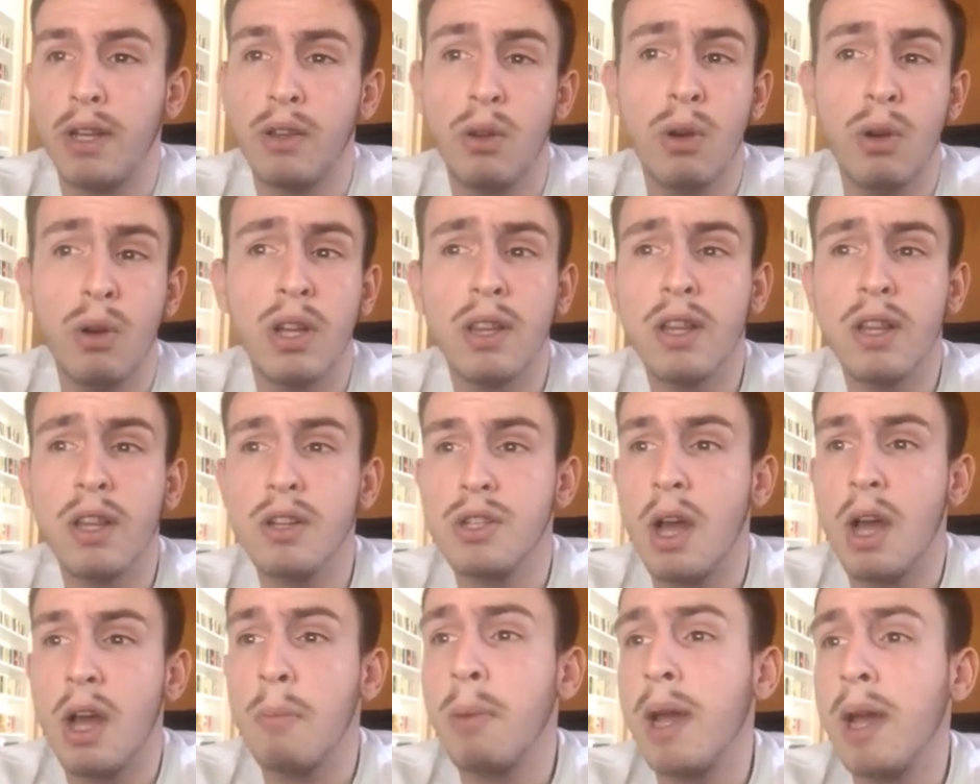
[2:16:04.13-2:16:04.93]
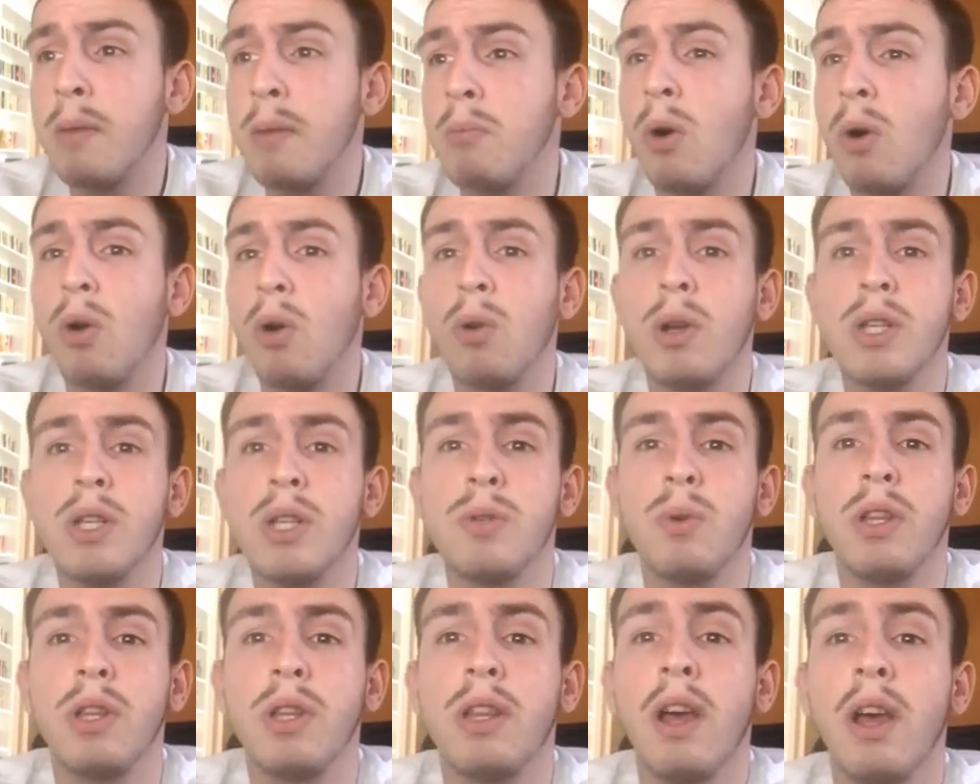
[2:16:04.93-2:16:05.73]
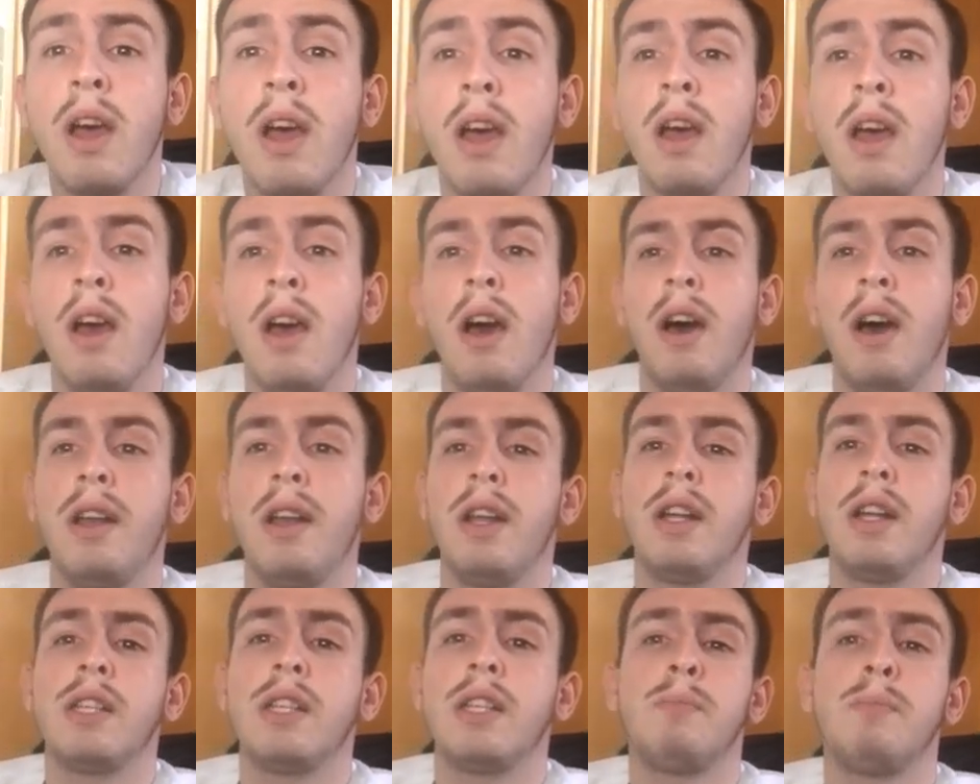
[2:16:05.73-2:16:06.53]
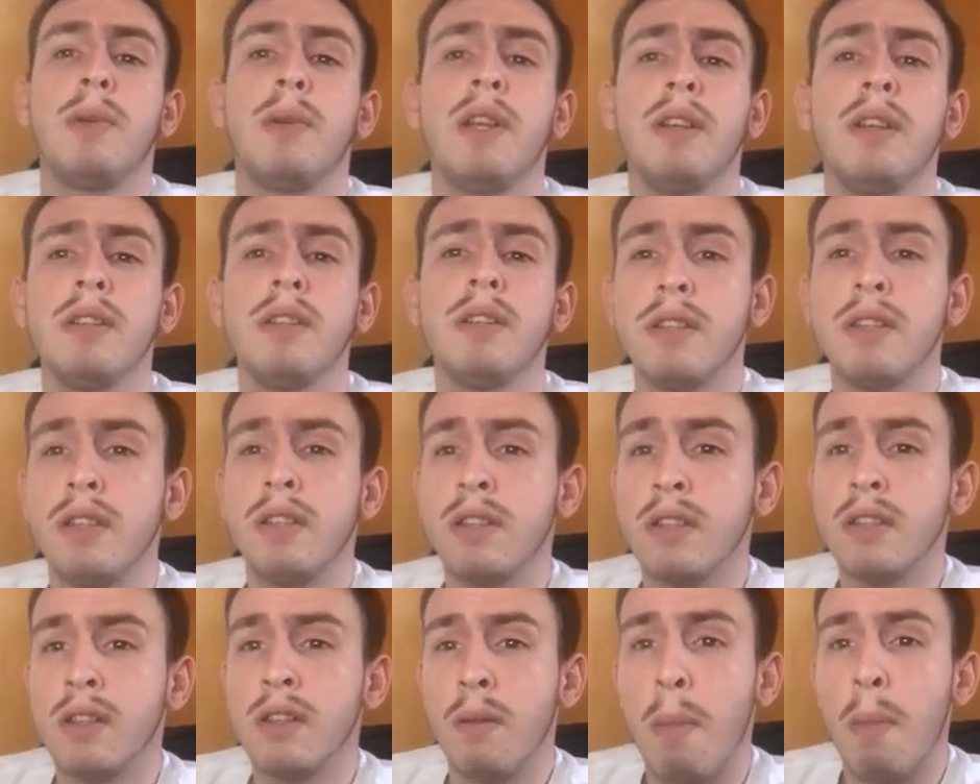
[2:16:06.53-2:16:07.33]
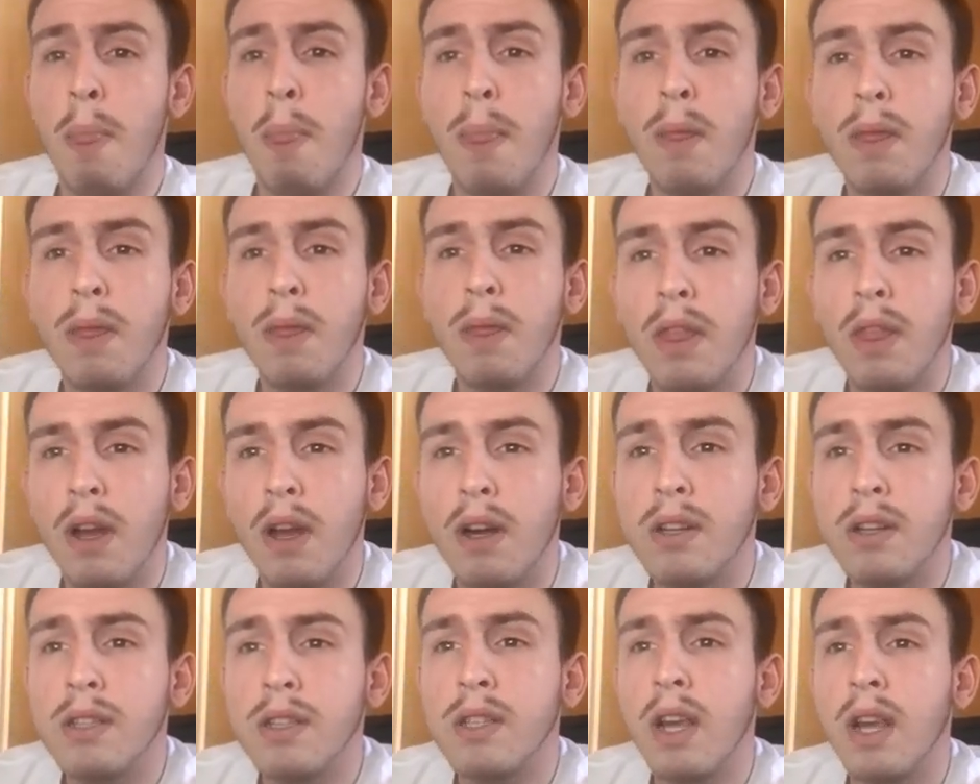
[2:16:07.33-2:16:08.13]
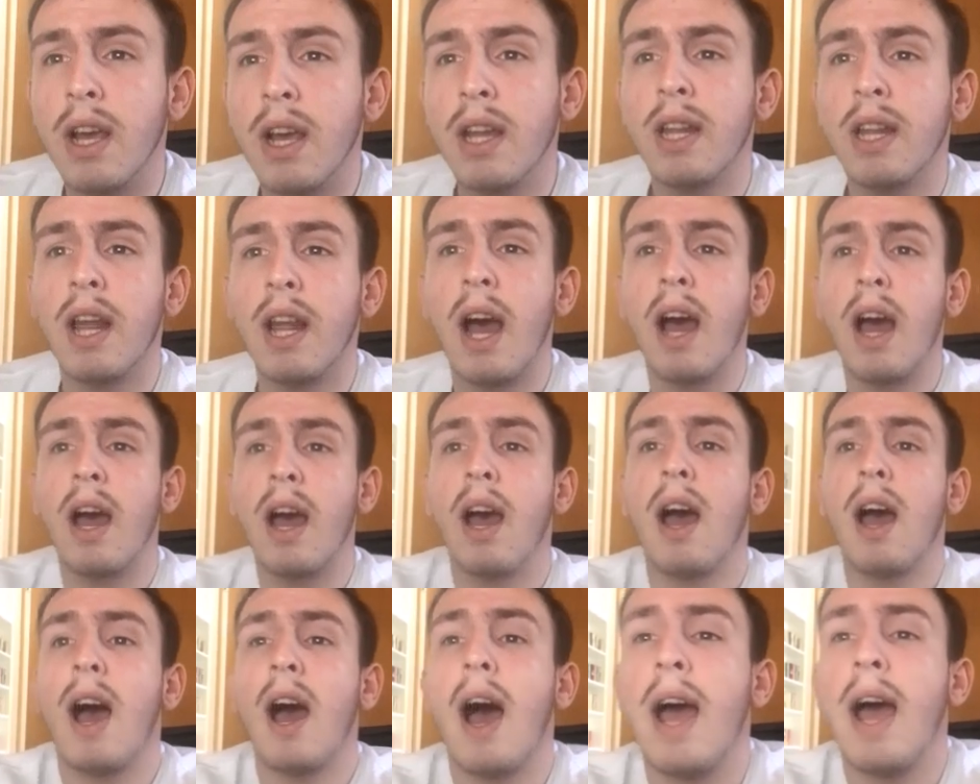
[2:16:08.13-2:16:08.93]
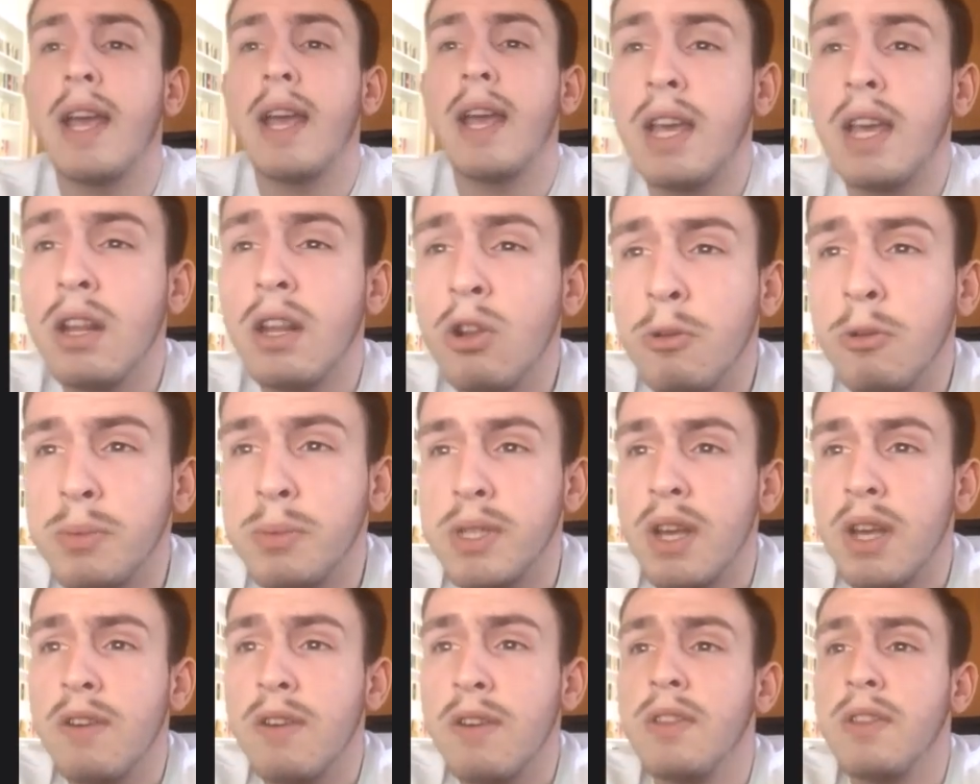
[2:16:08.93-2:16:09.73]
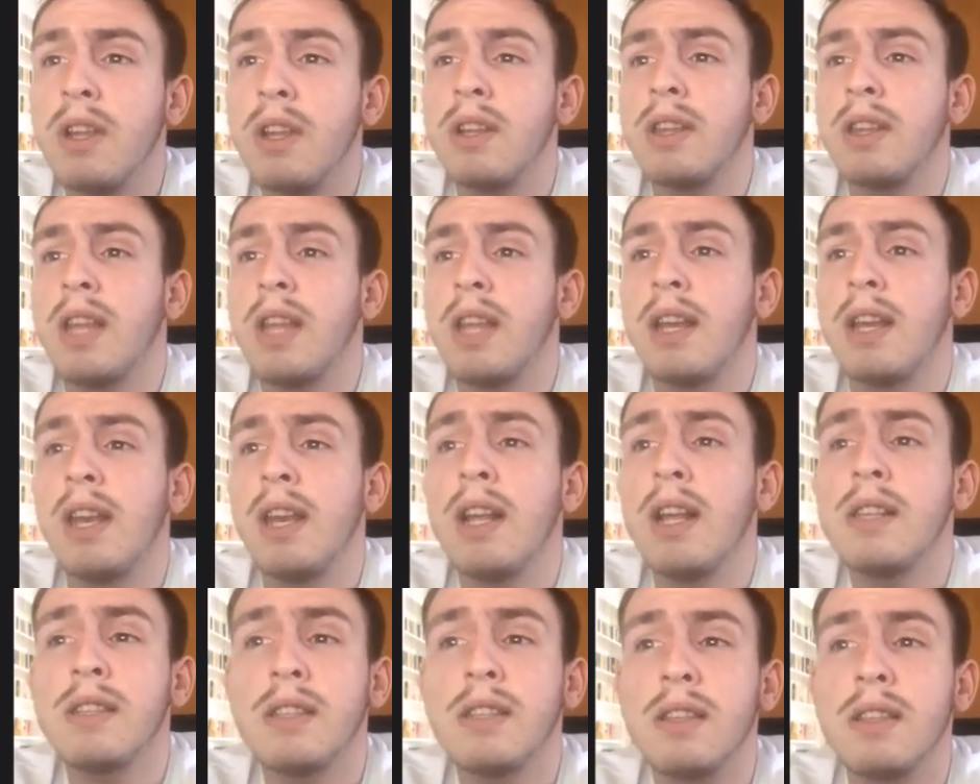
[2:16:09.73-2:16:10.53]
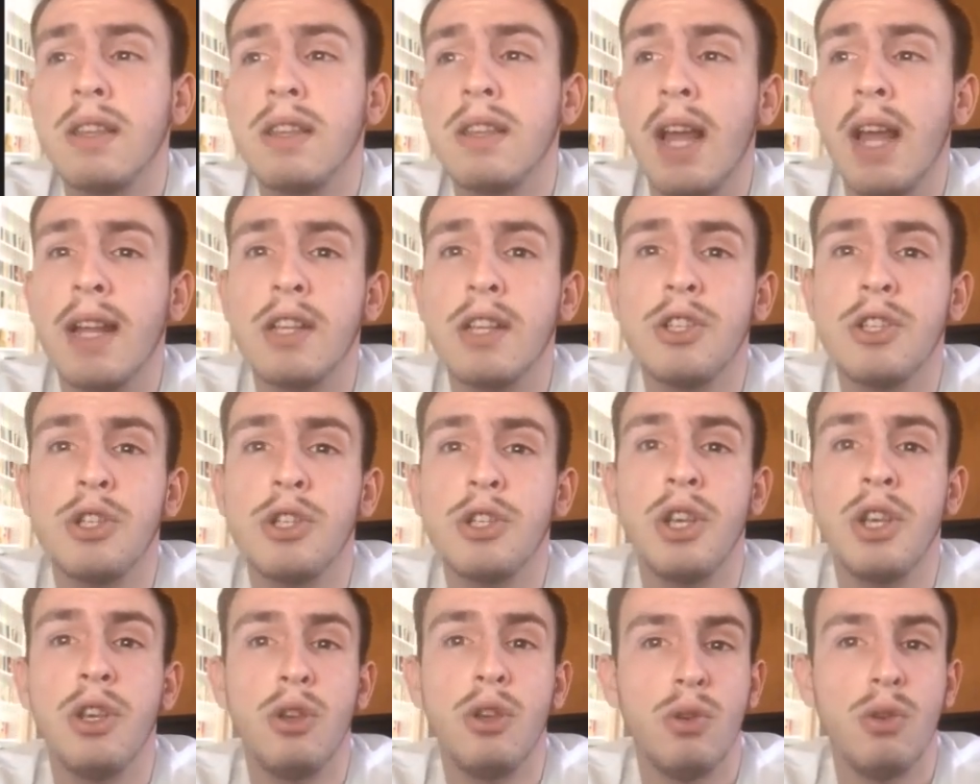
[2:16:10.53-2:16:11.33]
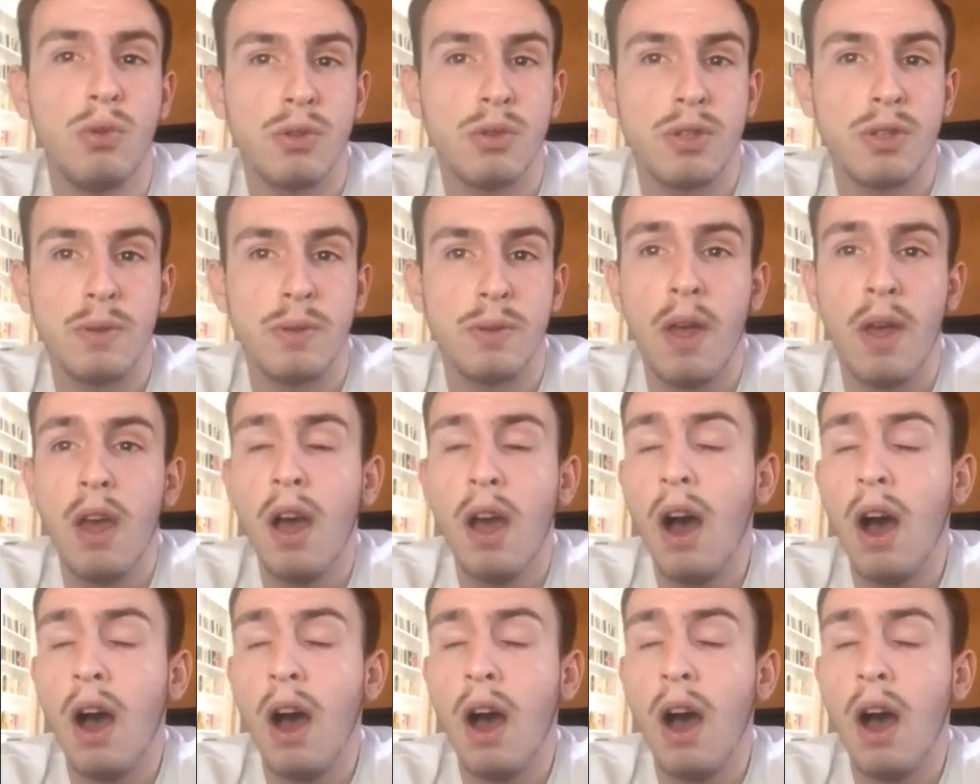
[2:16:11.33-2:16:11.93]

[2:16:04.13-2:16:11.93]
During the job, I am always with an experienced nurse and I can observe the techniques that she uses.